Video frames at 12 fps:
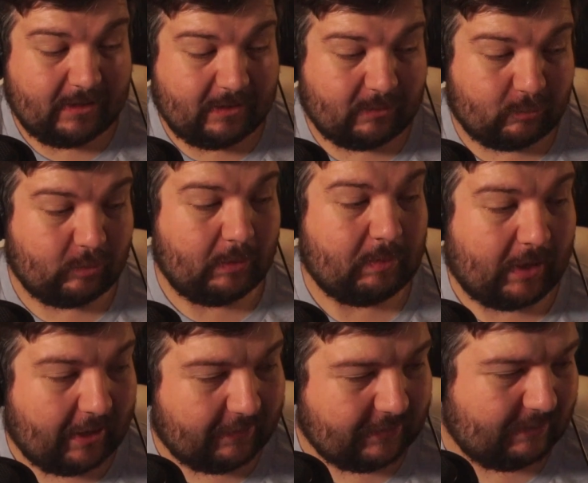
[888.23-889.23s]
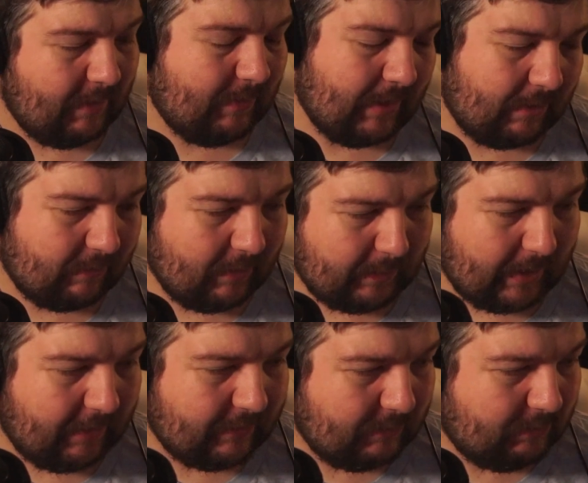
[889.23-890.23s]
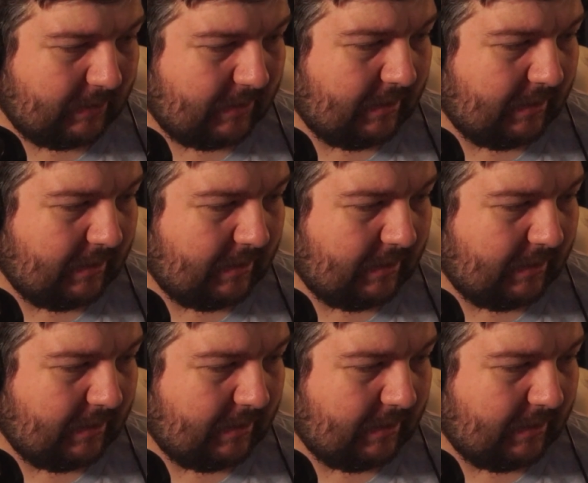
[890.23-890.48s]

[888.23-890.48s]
rip-offs, maybe not rip-offs, but